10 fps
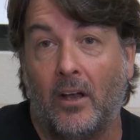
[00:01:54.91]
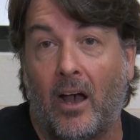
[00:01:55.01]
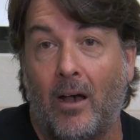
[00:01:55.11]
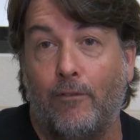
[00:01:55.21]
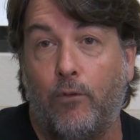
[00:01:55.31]

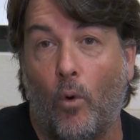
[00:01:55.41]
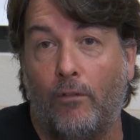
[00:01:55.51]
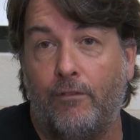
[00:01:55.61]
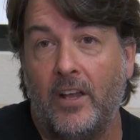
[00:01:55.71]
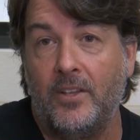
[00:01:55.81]
Uh,
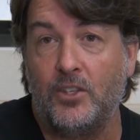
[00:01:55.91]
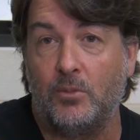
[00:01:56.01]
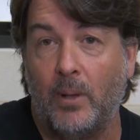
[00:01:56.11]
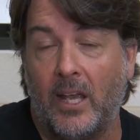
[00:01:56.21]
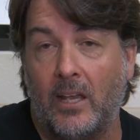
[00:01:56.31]
for
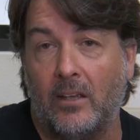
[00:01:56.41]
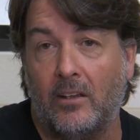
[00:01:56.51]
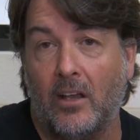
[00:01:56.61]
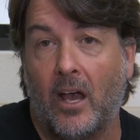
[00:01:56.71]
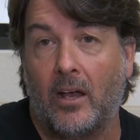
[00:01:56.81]
fins
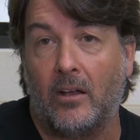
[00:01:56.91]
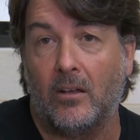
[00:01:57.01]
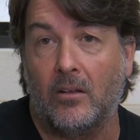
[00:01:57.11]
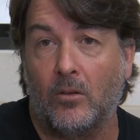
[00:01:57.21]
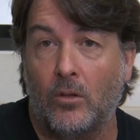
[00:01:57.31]
being
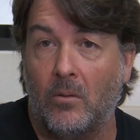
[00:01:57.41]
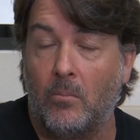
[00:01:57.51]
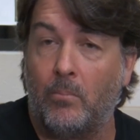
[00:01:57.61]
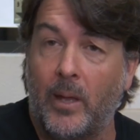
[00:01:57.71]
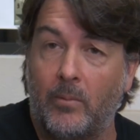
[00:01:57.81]
uh,
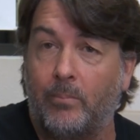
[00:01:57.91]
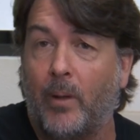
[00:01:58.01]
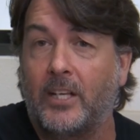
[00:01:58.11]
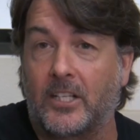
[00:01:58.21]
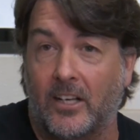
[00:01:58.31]
being
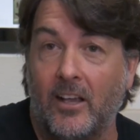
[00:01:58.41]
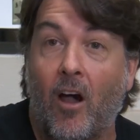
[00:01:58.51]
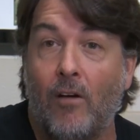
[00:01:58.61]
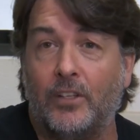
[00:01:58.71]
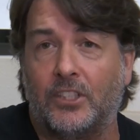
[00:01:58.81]
basically
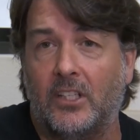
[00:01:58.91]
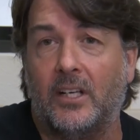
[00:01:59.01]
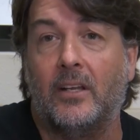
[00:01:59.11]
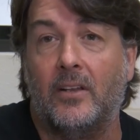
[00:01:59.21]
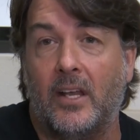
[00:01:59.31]

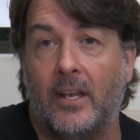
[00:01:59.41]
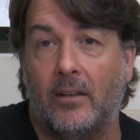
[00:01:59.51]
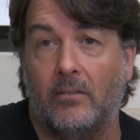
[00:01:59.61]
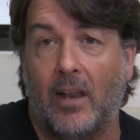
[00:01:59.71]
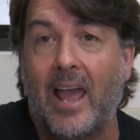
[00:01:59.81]
harvested in,
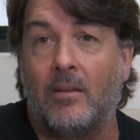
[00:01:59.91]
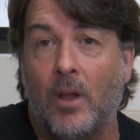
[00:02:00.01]
in Latin